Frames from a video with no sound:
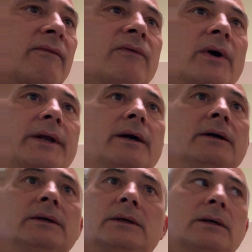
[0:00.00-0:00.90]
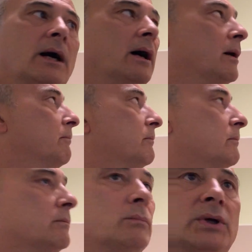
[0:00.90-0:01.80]
for you.
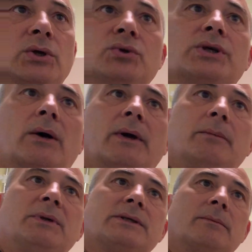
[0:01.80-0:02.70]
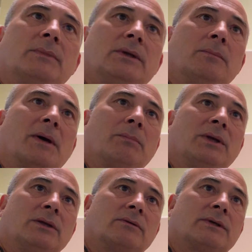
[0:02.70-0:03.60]
Would a new shower head be something that you might
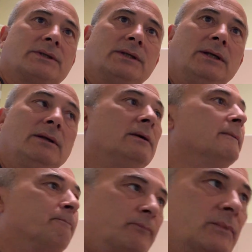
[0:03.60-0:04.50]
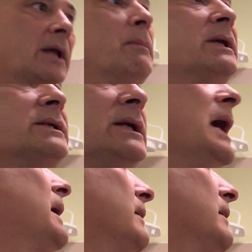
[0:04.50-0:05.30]
be interested in? They may say, yeah,